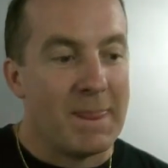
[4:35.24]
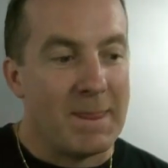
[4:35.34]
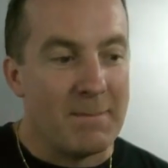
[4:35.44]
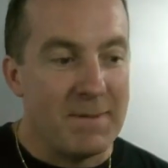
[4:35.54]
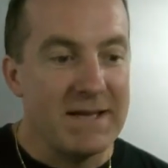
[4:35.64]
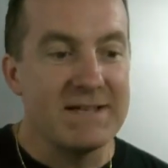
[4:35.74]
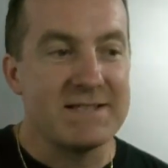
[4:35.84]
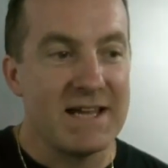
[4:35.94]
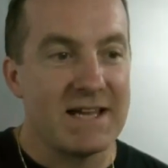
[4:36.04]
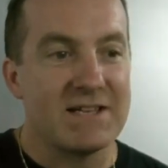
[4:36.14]
The biggest
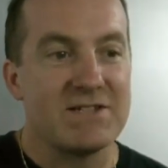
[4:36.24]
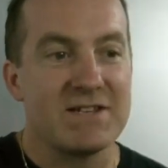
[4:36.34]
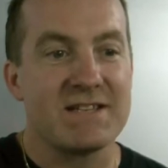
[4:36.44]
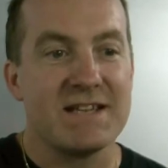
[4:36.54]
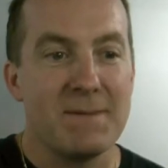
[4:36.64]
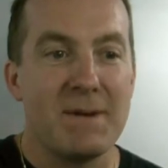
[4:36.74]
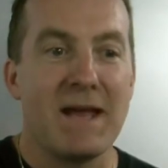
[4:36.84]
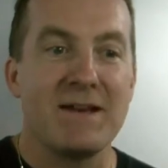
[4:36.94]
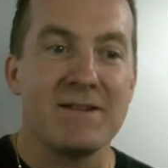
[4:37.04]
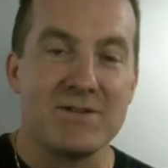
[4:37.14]
thing is just
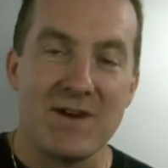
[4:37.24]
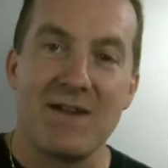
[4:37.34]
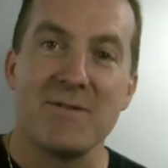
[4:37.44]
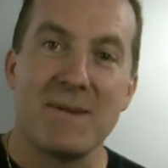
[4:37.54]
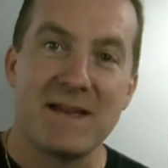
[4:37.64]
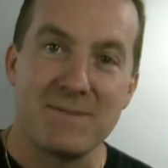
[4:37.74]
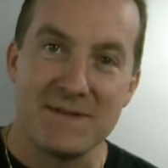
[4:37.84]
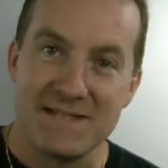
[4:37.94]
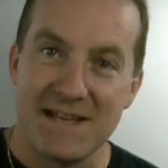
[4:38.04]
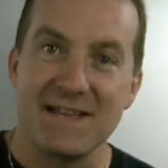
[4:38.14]
eliminating the driver making
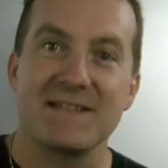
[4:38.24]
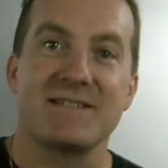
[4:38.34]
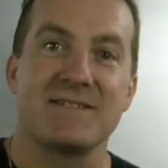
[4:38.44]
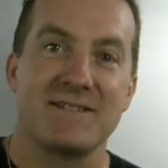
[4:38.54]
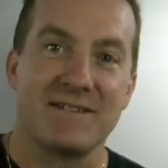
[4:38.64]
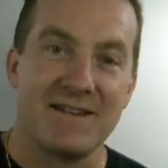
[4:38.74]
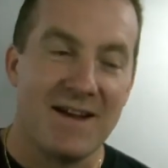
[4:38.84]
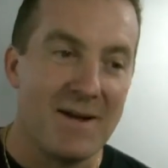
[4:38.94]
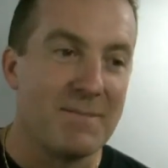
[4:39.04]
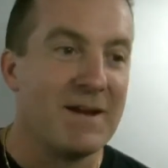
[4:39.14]
mistakes.
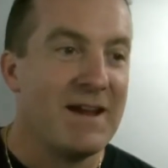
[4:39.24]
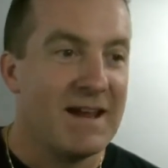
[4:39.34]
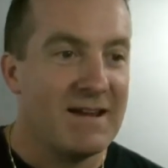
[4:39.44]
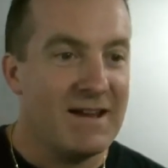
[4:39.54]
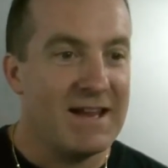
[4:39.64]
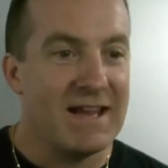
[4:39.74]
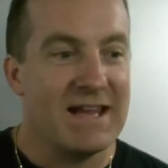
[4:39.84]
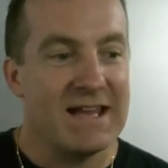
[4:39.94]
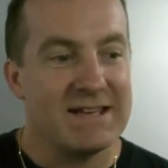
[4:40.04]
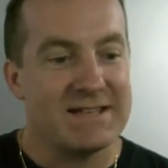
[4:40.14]

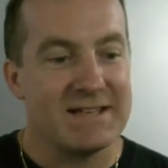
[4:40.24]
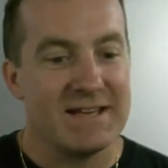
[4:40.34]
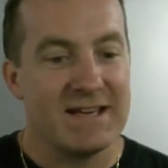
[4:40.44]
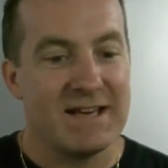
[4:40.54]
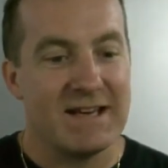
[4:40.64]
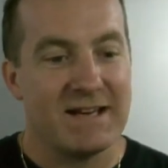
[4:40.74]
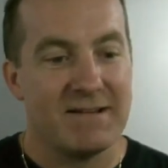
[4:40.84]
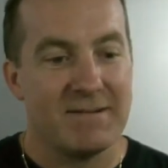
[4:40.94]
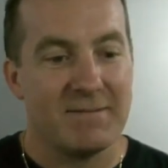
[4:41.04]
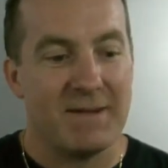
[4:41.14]
It
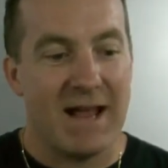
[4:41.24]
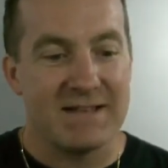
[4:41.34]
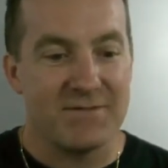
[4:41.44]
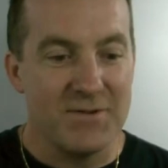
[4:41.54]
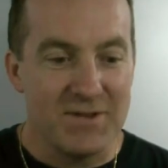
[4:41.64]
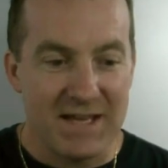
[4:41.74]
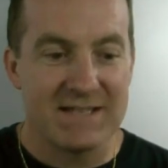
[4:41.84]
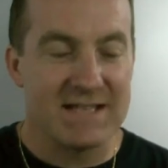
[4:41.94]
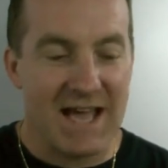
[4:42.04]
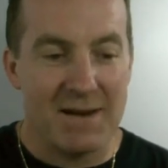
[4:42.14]
has a few
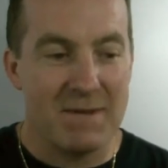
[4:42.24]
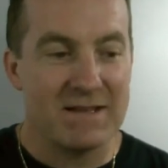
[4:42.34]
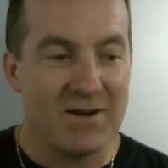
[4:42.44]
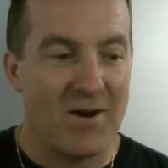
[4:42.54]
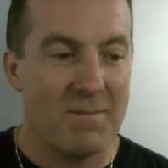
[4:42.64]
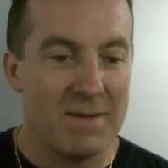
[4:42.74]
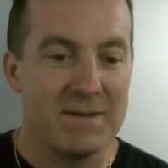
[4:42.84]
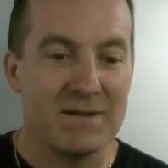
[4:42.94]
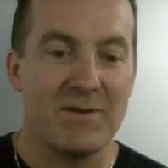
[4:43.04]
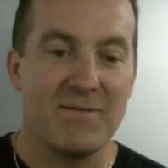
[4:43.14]
things that kind of make the car maybe
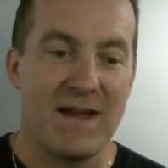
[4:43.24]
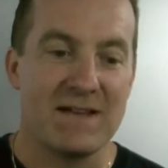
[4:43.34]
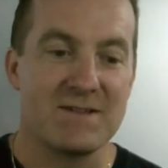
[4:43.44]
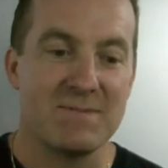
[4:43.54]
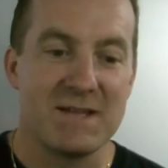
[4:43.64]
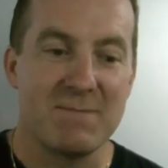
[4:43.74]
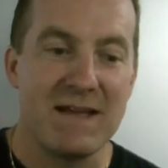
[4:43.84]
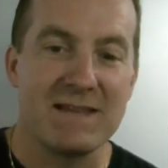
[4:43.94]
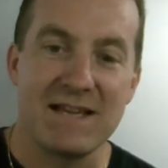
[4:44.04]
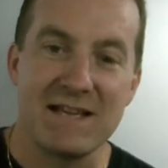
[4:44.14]
a little faster, but the
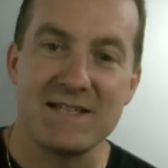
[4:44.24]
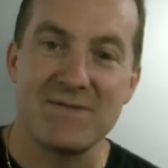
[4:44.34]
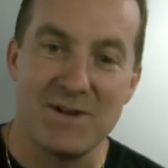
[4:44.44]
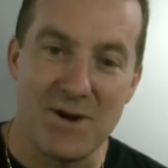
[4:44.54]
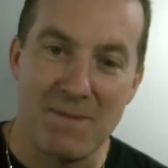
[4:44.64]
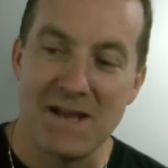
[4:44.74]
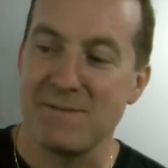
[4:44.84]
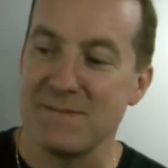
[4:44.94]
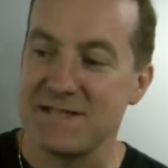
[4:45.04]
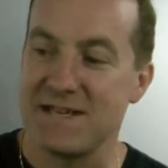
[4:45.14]
main thing is if you don't make a
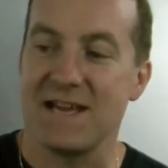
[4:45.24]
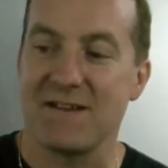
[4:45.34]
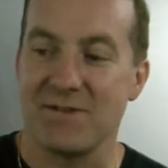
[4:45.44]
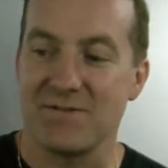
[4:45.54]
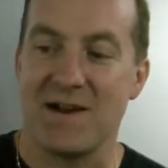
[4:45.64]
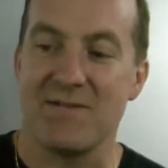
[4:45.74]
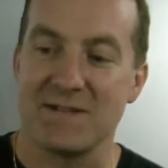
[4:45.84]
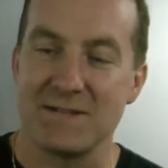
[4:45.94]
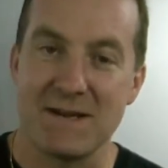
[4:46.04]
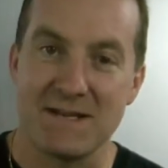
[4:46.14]
mistake, if the driver
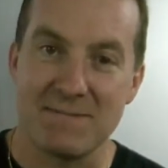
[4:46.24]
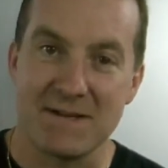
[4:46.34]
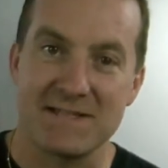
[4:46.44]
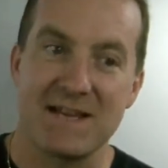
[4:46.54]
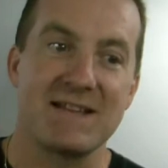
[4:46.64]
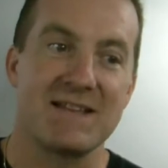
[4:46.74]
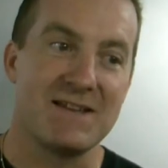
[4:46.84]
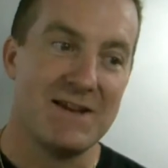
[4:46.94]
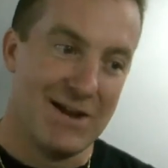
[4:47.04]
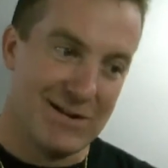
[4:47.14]
doesn't make a mistake,
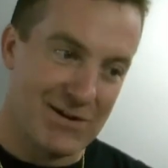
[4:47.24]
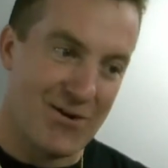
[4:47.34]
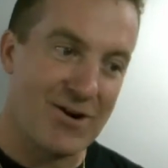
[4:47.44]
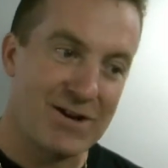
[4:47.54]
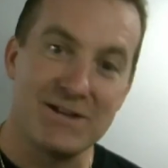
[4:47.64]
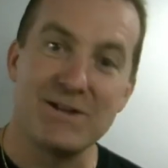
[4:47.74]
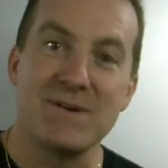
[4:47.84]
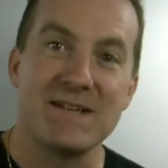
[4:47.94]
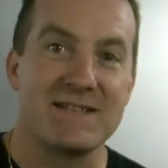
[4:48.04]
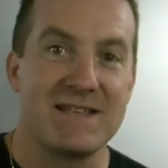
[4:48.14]
then the car can do
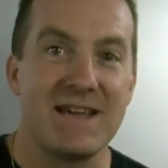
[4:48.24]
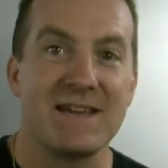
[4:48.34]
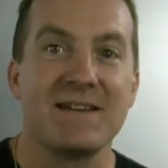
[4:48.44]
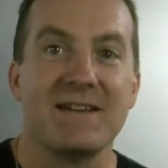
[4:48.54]
its thing.